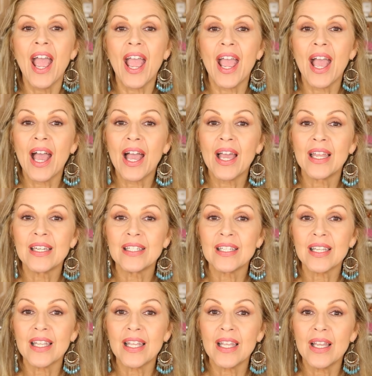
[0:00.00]

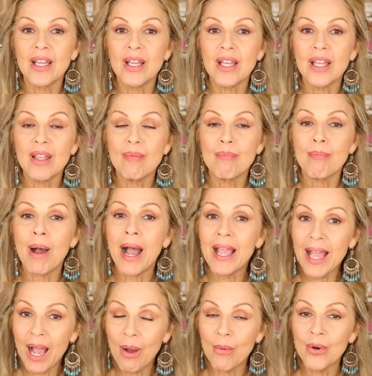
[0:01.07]
and
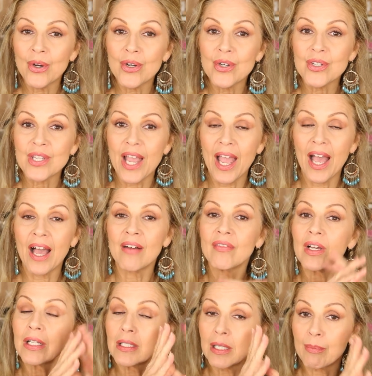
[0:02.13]
my hours
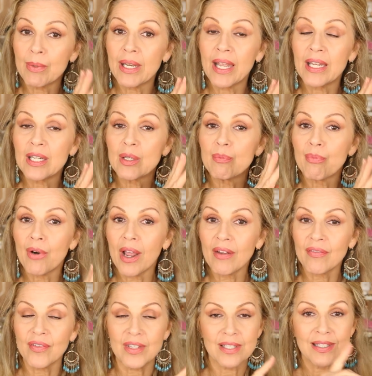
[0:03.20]
have eliminated
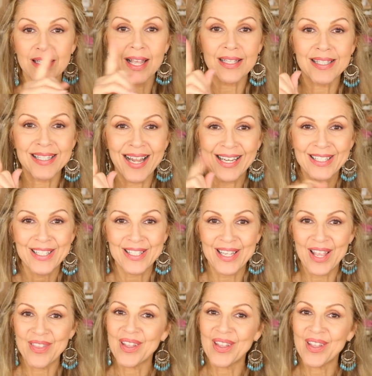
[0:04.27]
breakfast. That's not to say